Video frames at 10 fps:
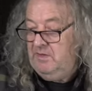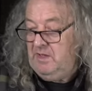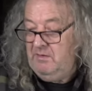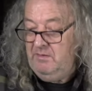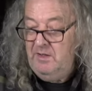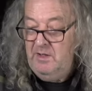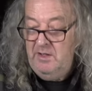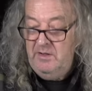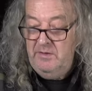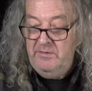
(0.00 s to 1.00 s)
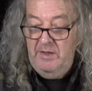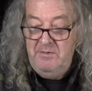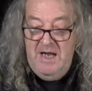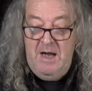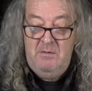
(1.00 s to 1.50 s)
So no
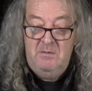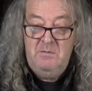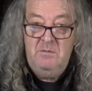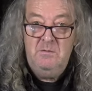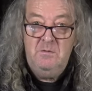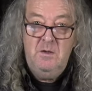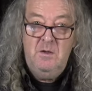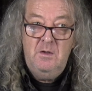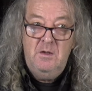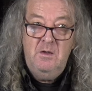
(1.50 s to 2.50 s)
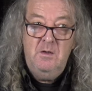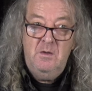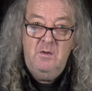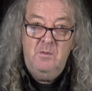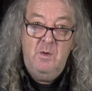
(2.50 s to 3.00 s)
doubt,
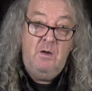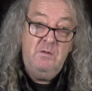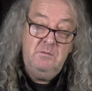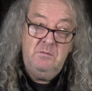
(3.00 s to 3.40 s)
well,